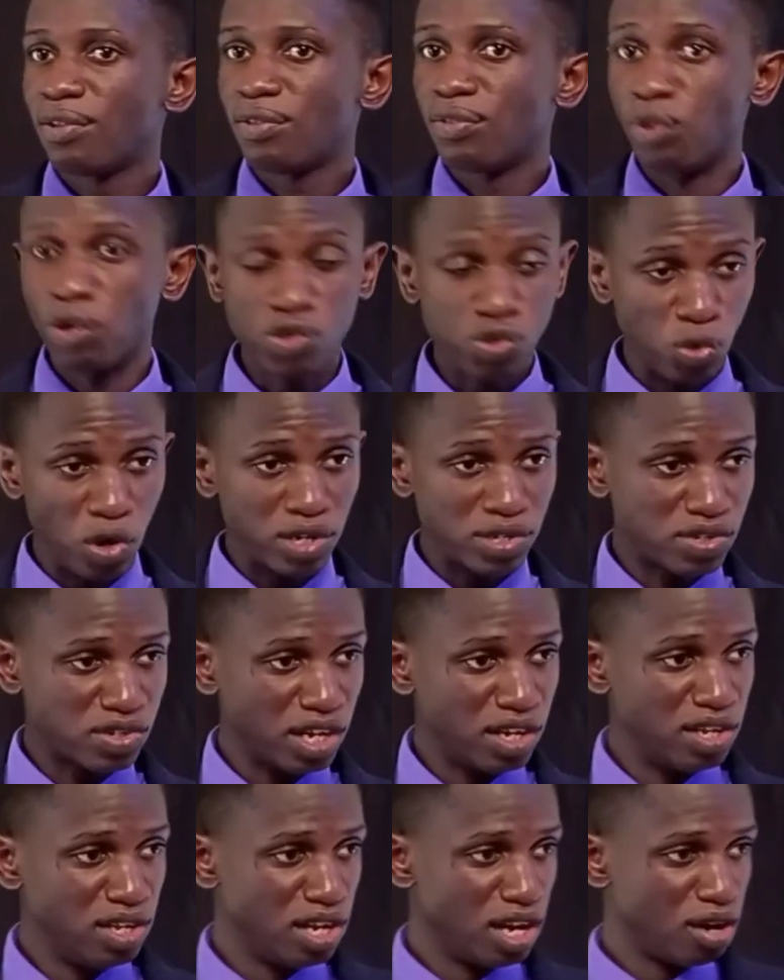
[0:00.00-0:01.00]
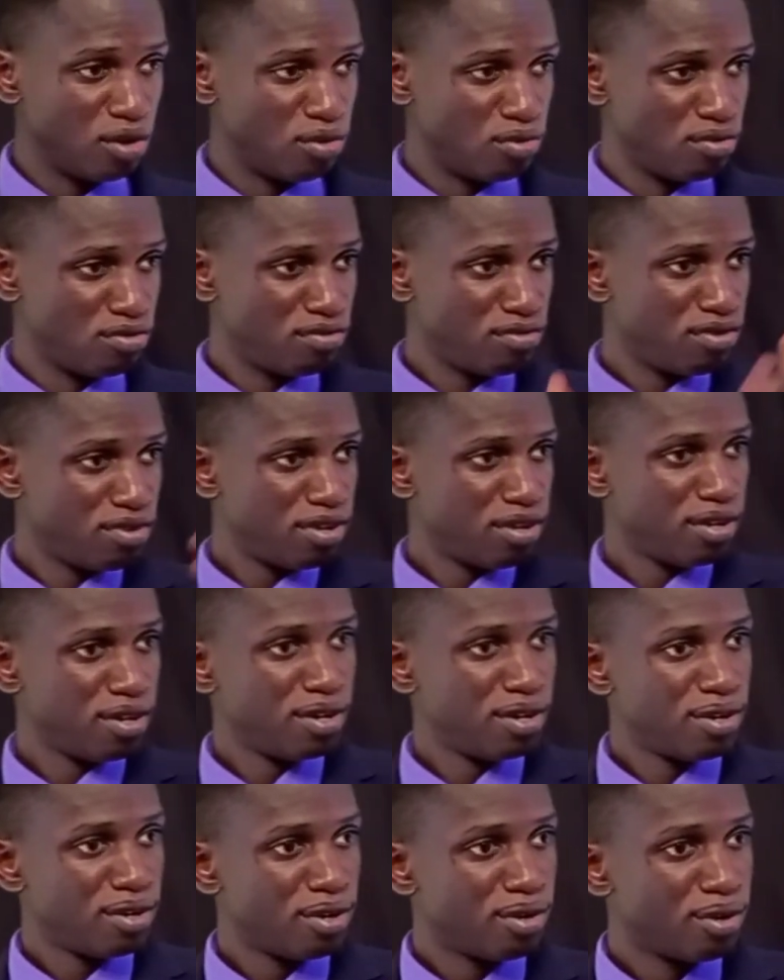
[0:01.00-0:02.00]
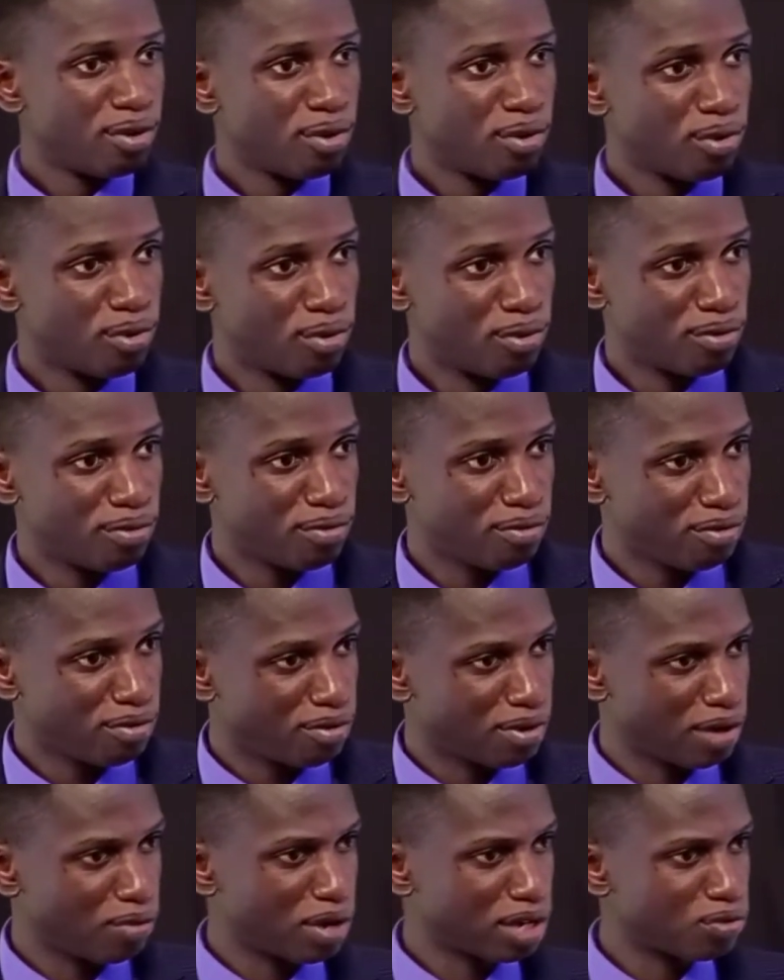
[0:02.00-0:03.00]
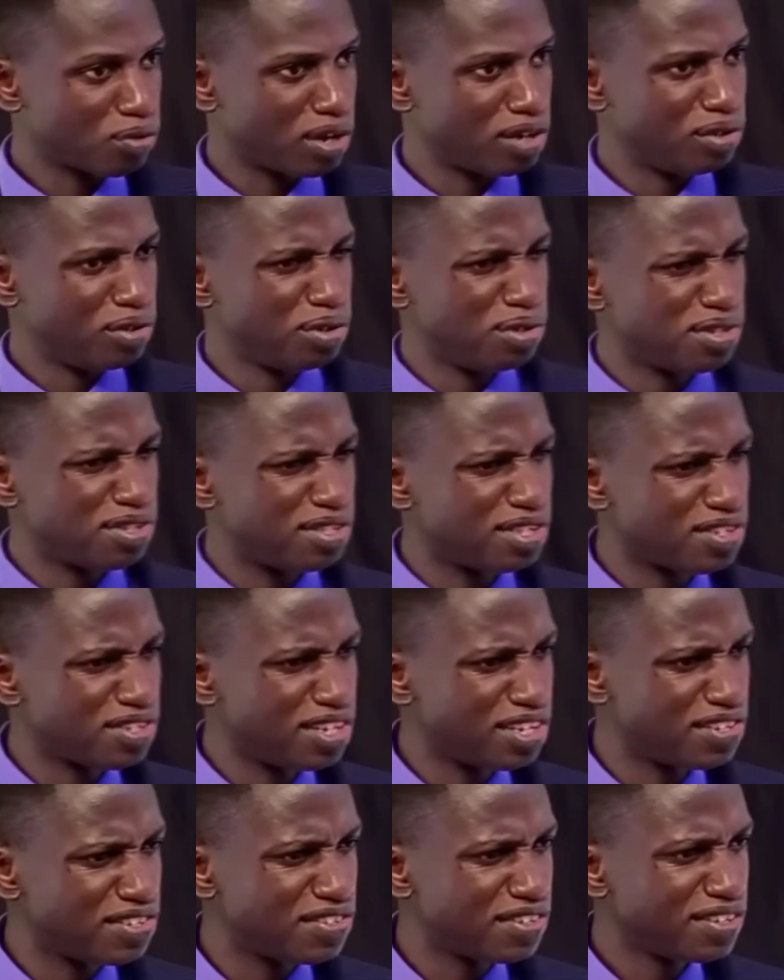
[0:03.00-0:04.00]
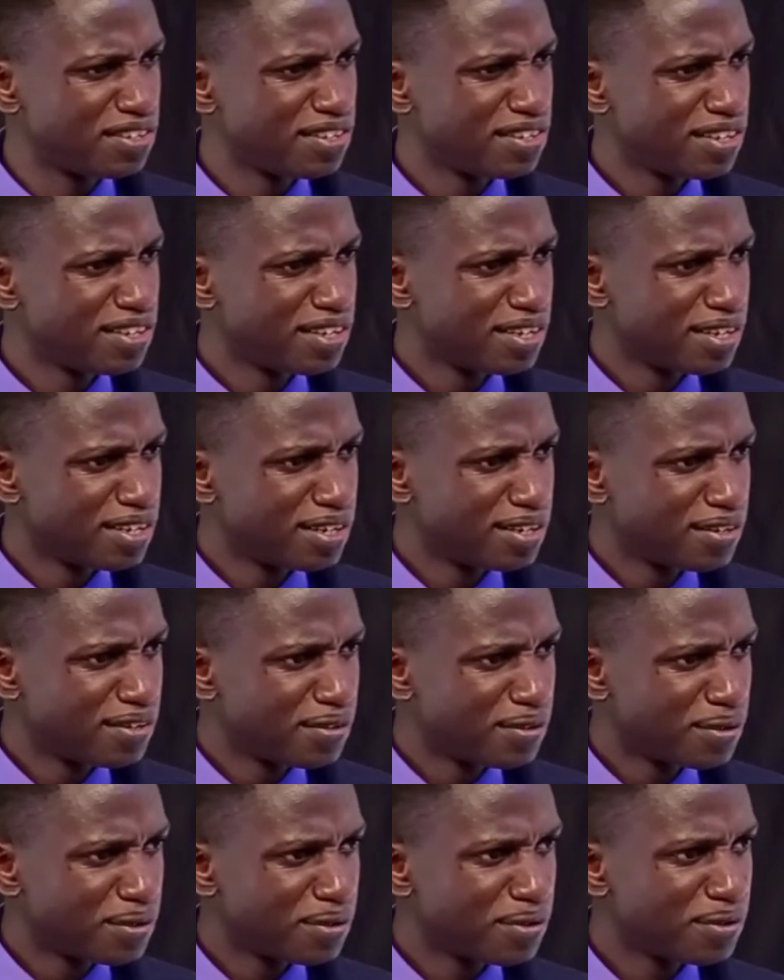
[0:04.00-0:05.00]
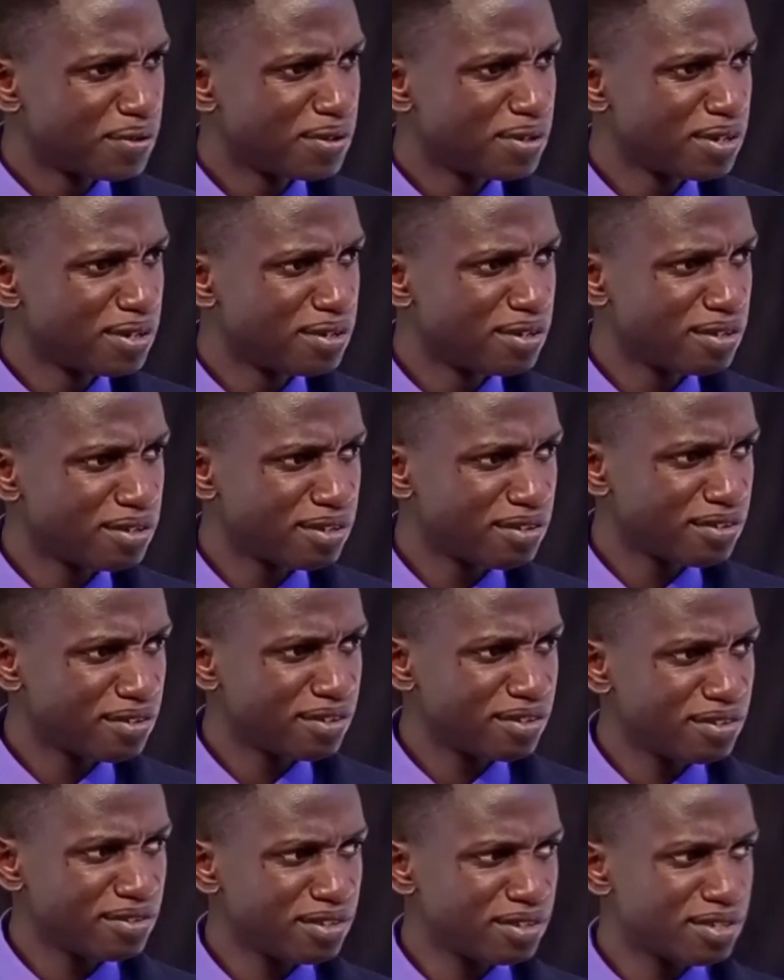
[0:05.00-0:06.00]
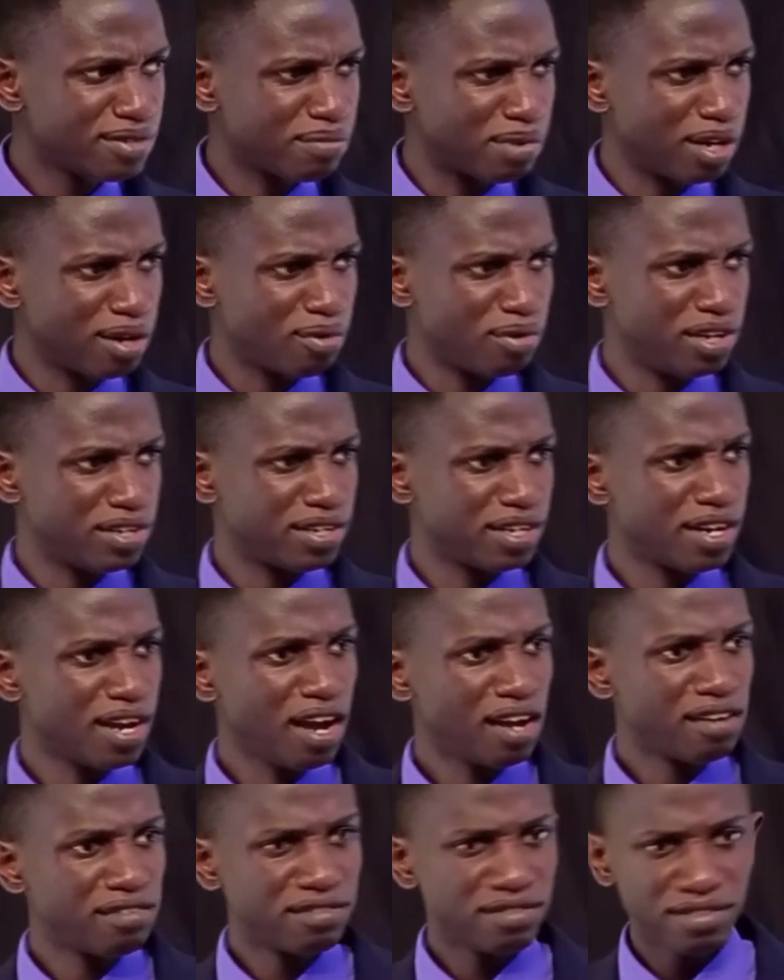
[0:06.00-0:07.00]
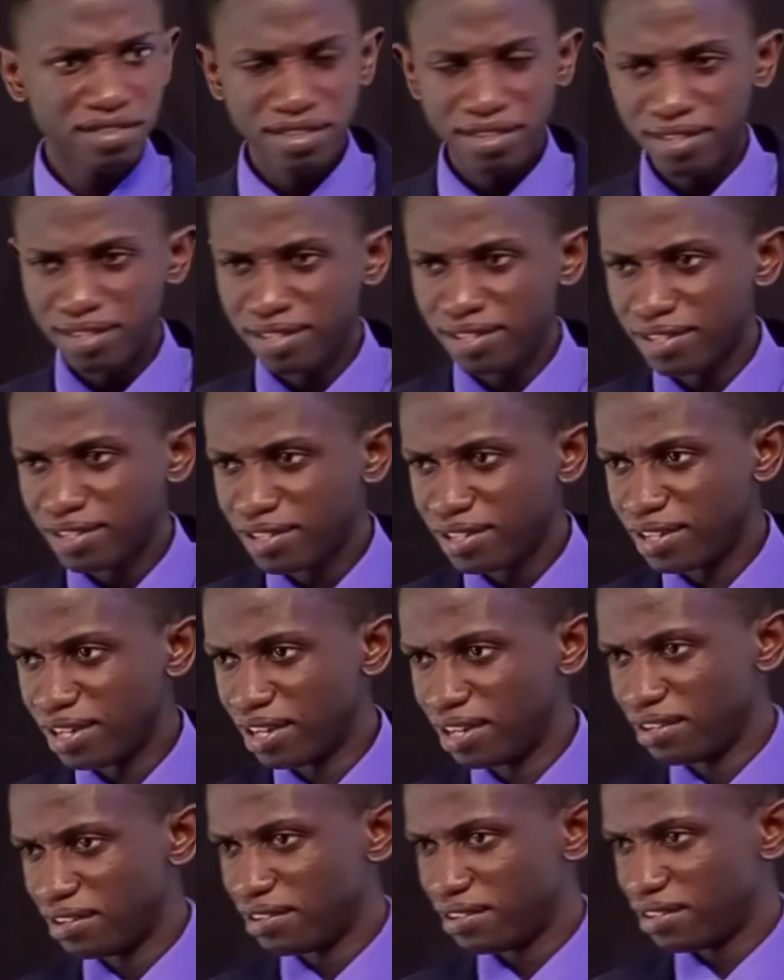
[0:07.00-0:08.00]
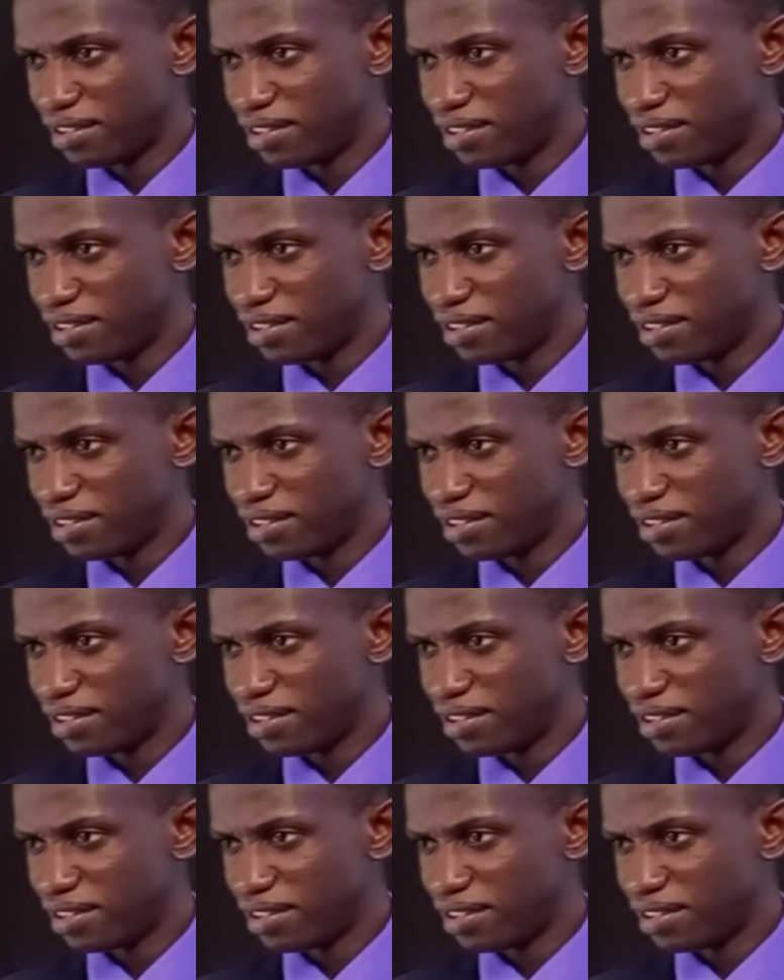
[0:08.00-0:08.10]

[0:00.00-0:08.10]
Those ones are here who what word do you use these days? Is it smile kwetega? The